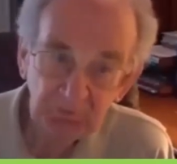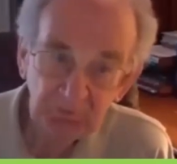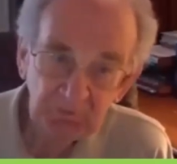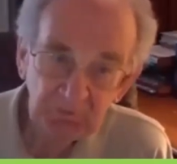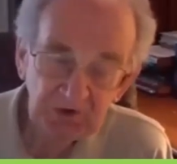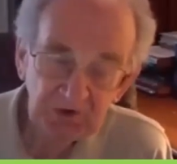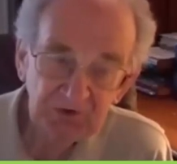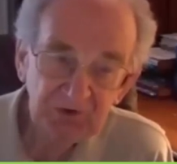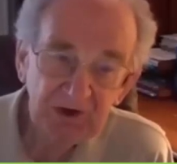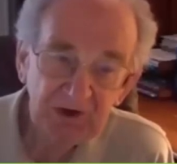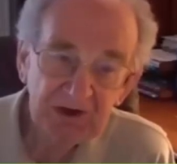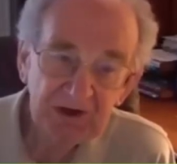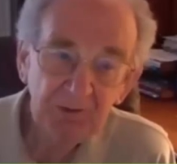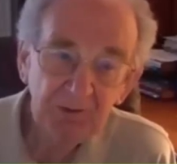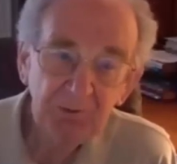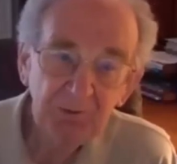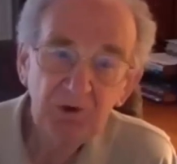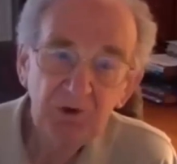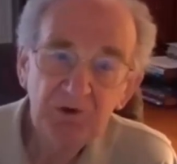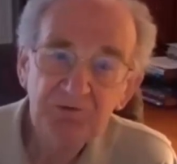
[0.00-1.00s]
drag up
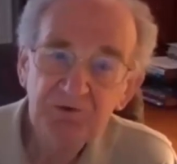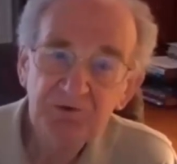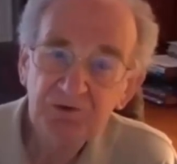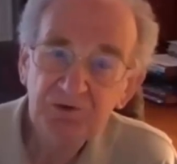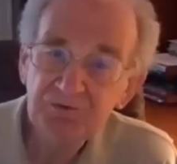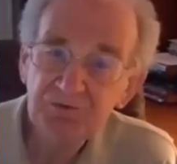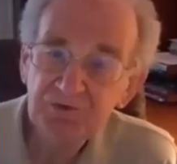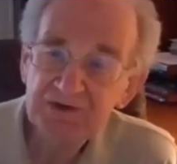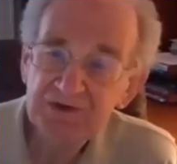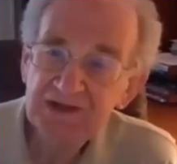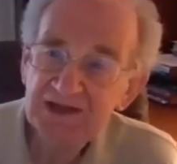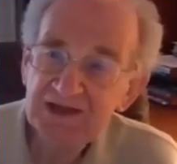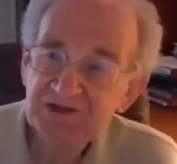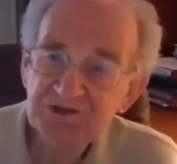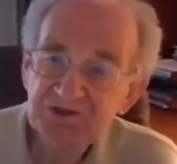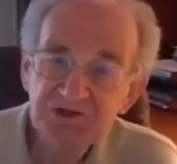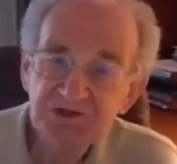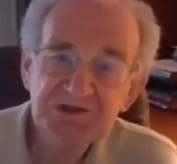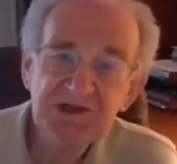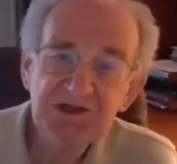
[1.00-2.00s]
all of your financial
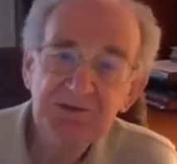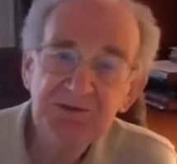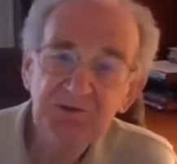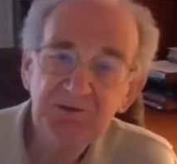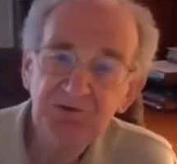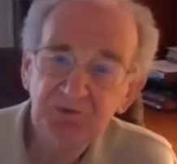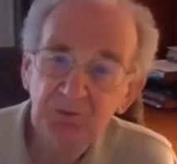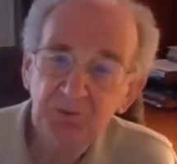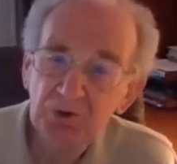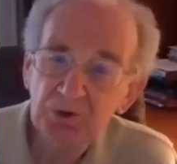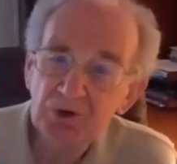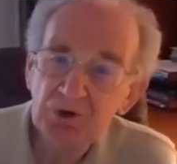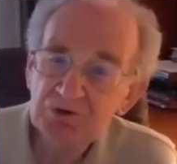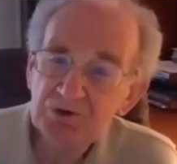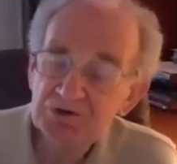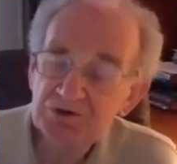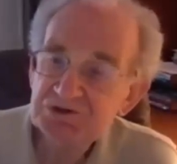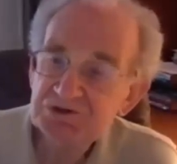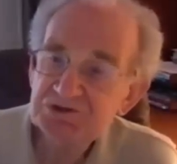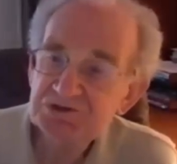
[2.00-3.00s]
statements from
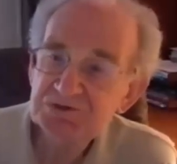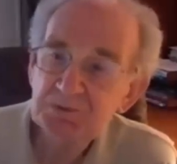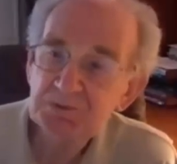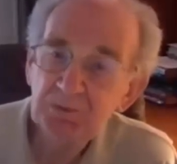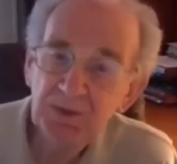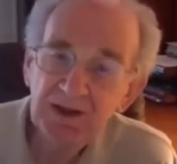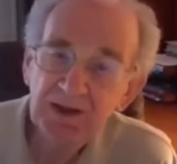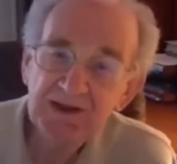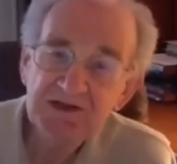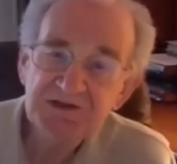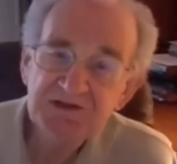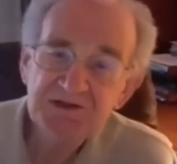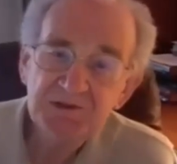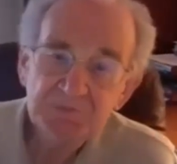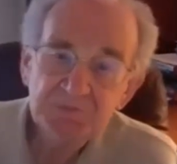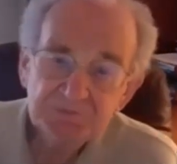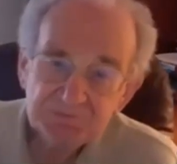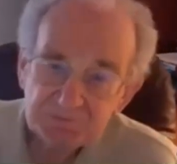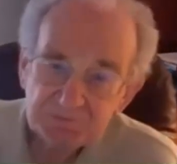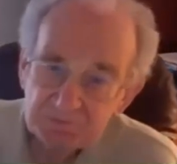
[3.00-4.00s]
brokerages and banks,
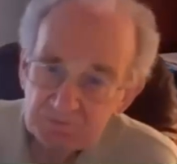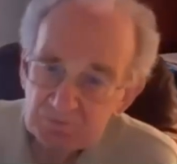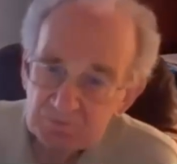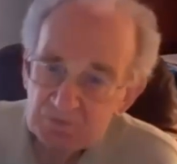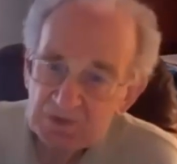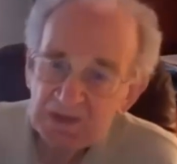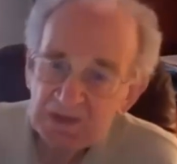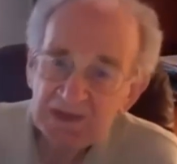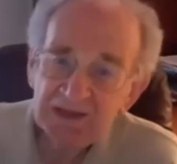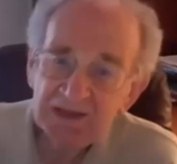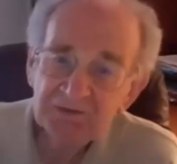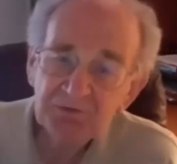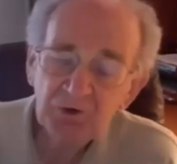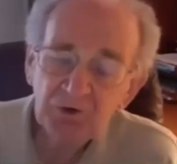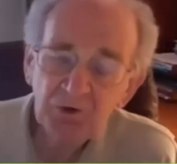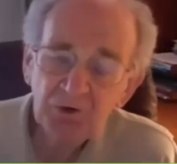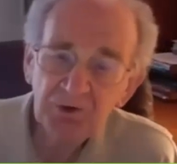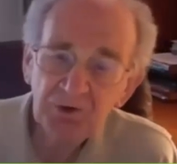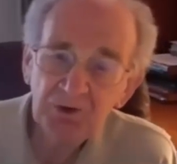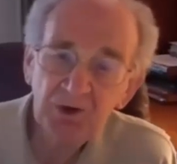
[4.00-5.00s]
have
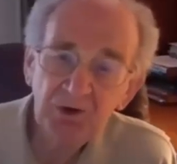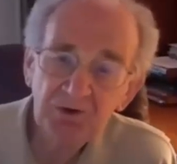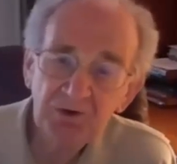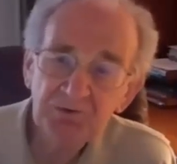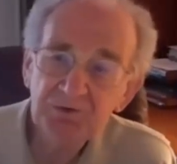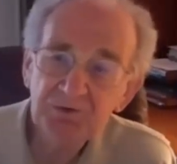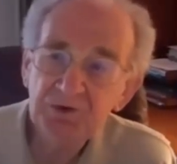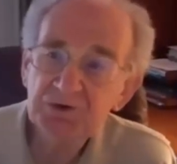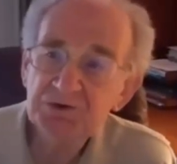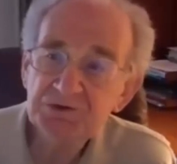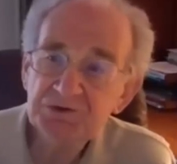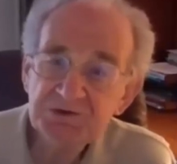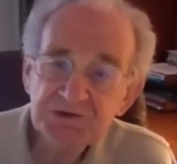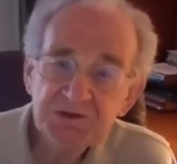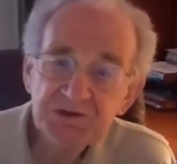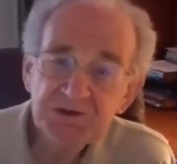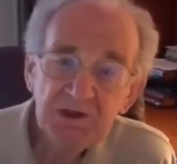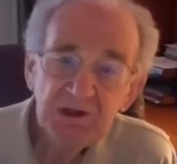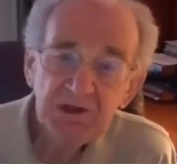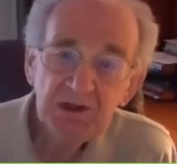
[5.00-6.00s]
all of those
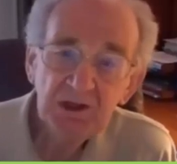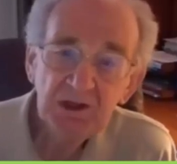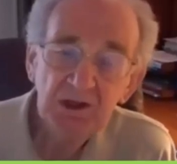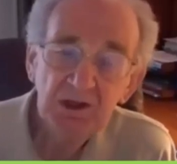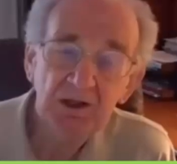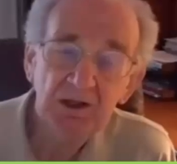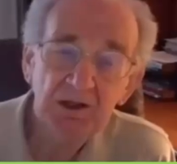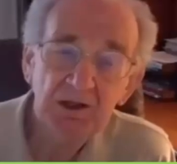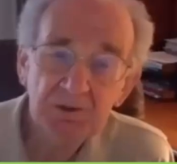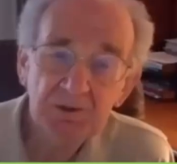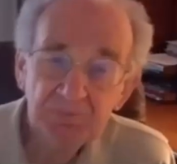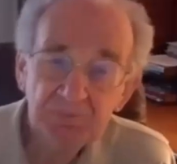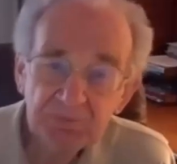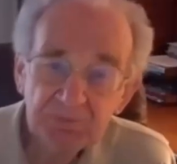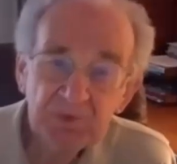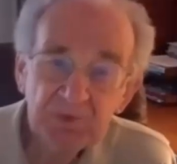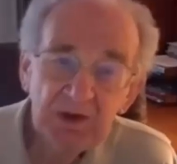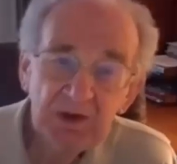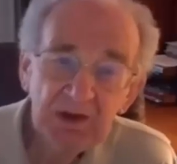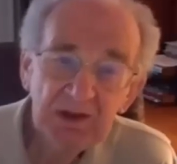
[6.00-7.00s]

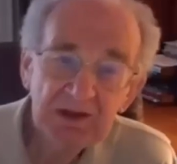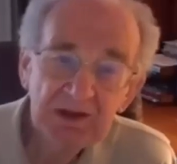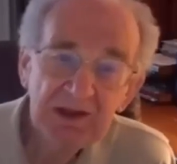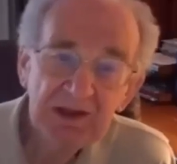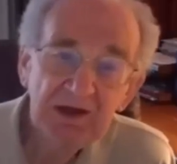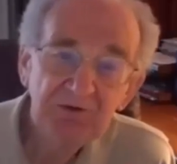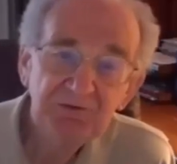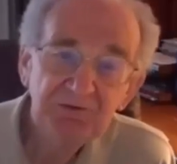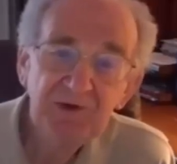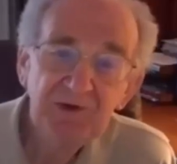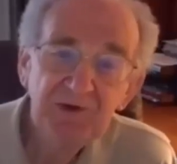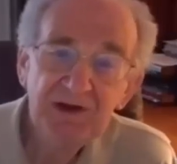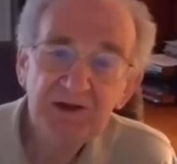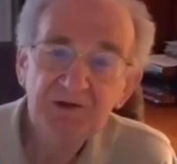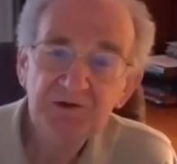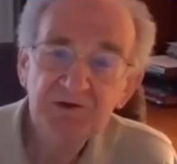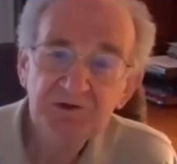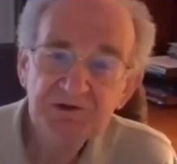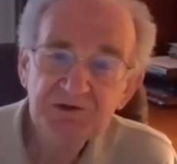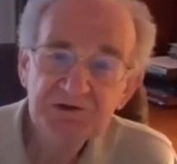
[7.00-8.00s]
account
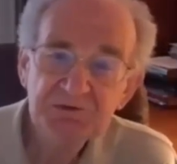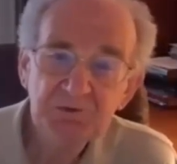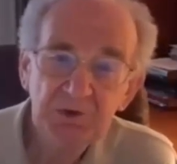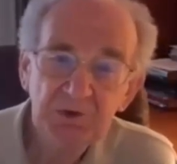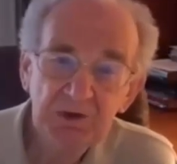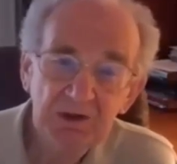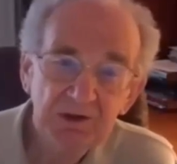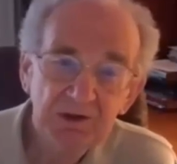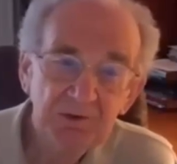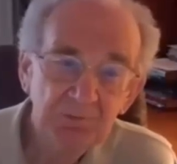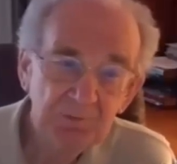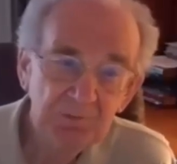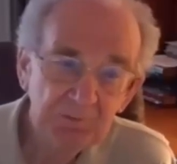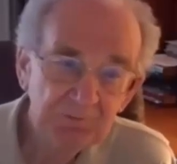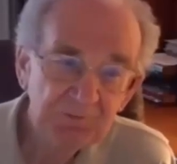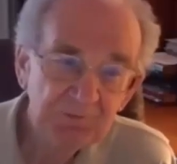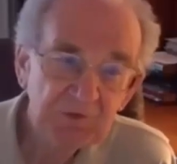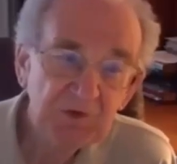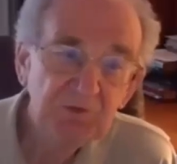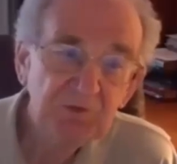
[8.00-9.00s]
values
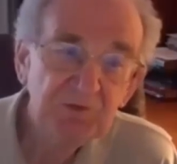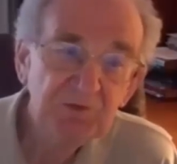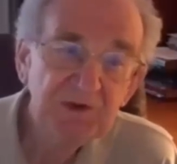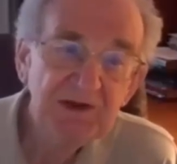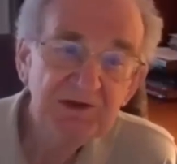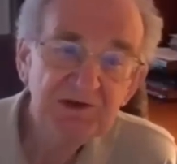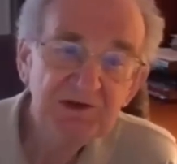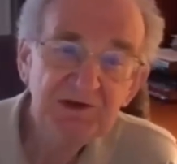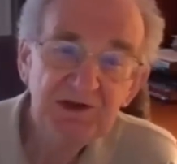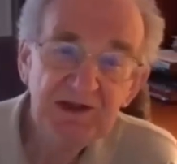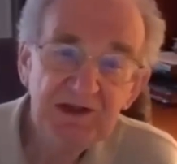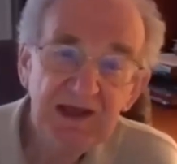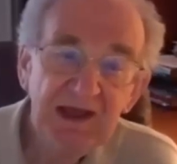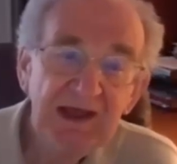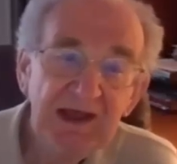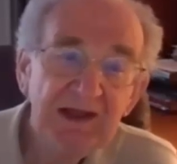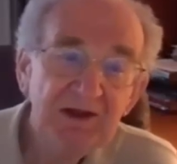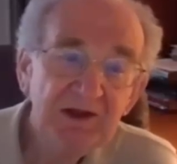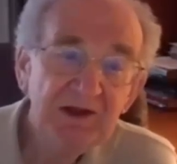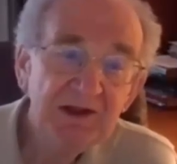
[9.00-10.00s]
conveniently
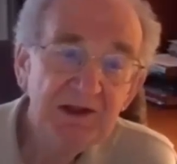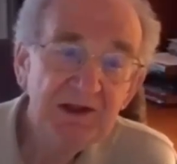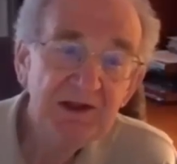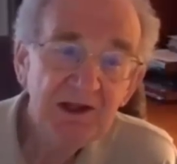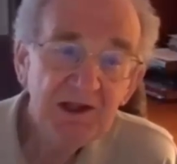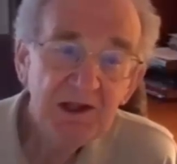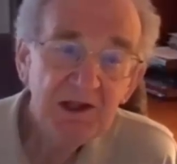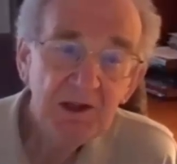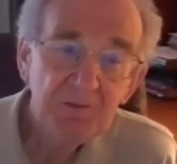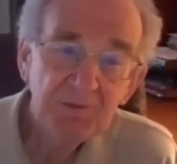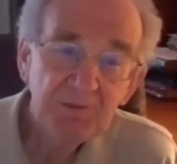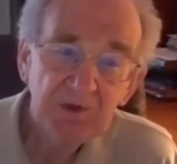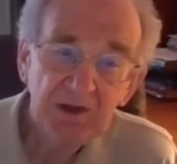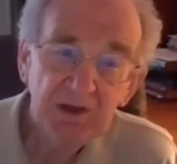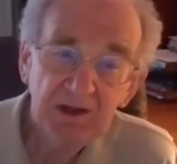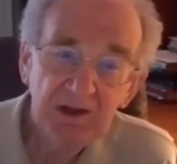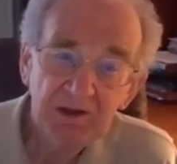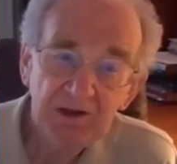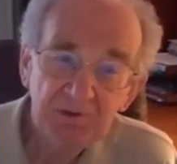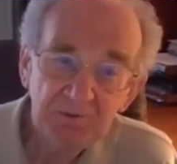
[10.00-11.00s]
handy.
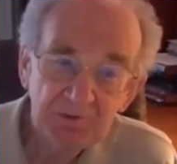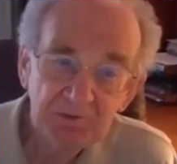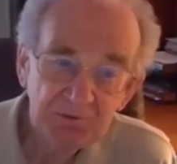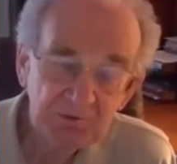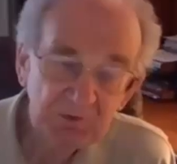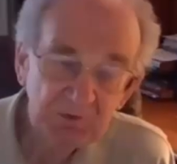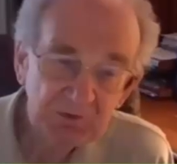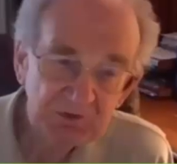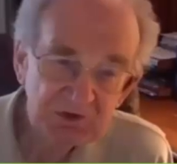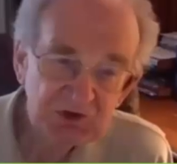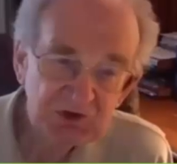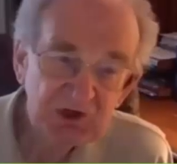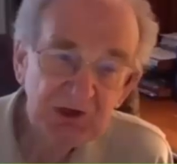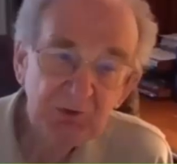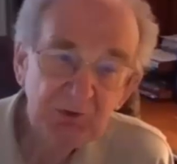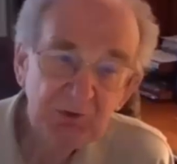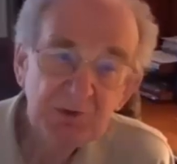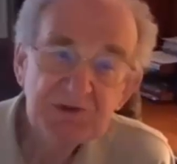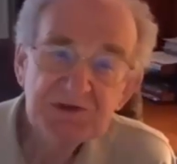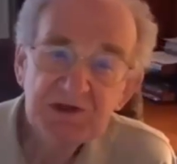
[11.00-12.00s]
Check
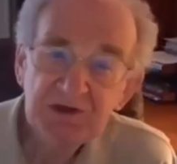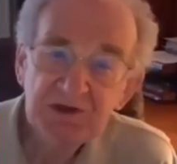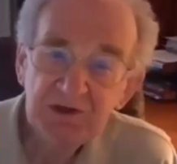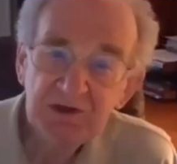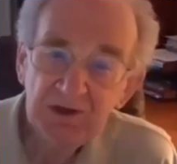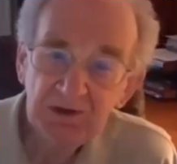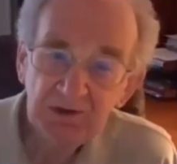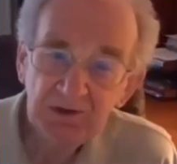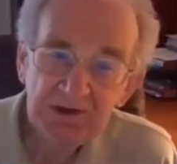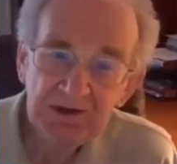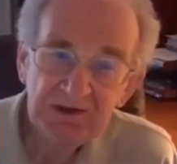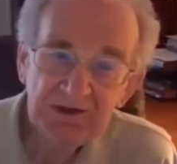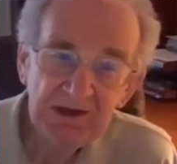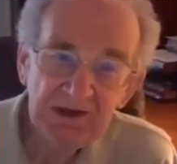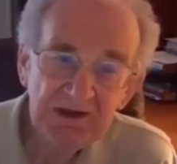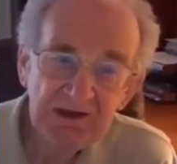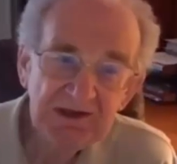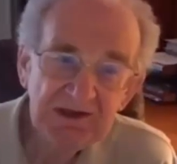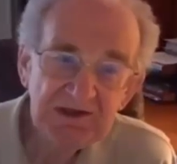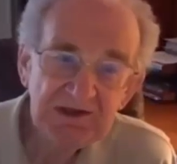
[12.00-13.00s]
what's in
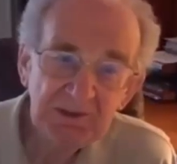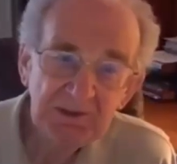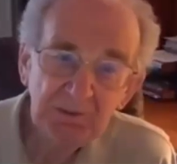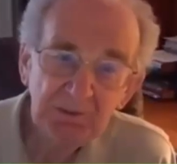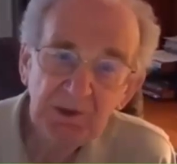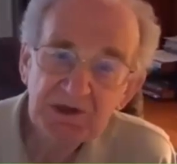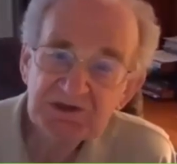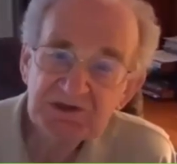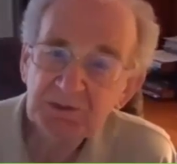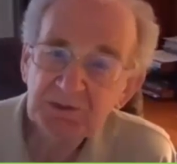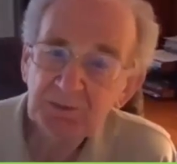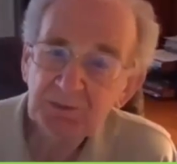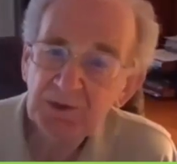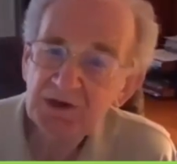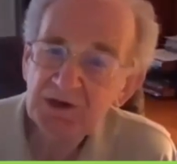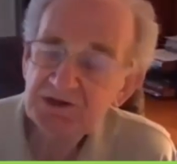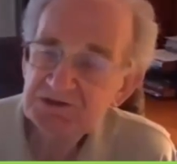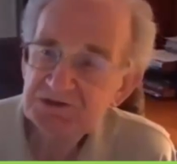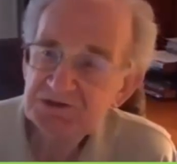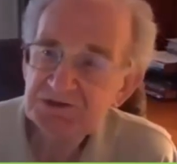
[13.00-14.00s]
any deposit
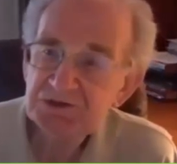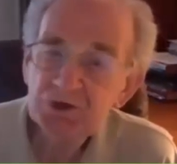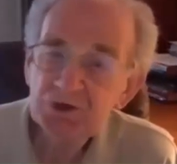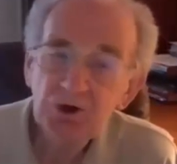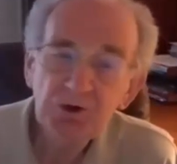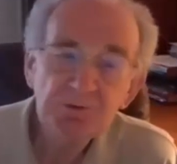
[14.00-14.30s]
boxes and home